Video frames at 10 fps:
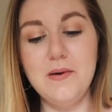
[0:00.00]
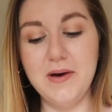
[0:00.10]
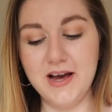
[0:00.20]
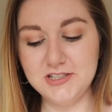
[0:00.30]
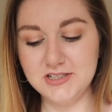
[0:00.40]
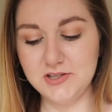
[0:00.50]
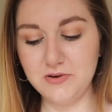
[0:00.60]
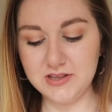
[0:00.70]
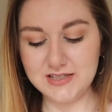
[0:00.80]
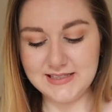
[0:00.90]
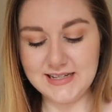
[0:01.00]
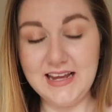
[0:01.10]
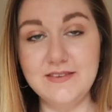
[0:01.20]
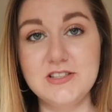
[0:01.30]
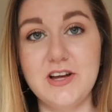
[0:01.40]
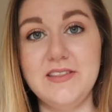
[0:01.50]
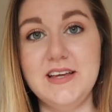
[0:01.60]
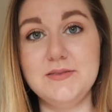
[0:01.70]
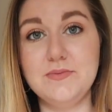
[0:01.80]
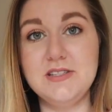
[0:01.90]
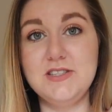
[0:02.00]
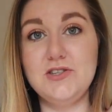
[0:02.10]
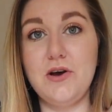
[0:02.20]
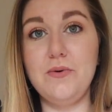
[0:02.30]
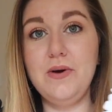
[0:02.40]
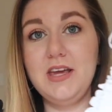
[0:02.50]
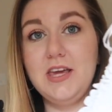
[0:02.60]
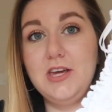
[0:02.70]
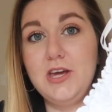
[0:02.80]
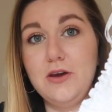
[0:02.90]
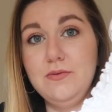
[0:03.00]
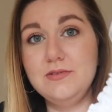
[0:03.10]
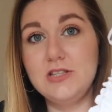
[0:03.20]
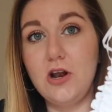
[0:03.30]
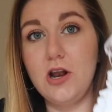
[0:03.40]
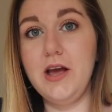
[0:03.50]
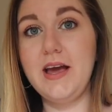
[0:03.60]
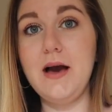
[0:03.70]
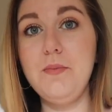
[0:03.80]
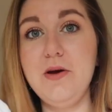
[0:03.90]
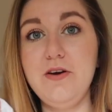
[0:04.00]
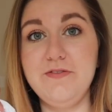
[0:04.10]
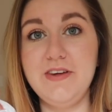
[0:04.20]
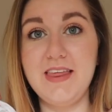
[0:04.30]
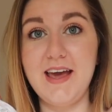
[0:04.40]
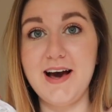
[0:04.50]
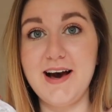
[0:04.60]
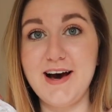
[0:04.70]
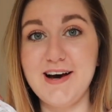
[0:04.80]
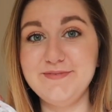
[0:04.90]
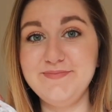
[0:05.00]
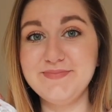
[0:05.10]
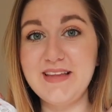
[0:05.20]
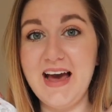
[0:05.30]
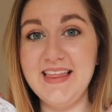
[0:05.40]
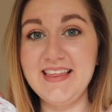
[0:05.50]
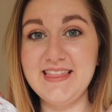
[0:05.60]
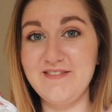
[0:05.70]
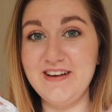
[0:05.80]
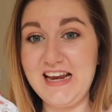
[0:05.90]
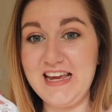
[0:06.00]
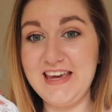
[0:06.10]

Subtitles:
But I just thought the sleeves on this were so cute. Look how poofy they are. I think they're really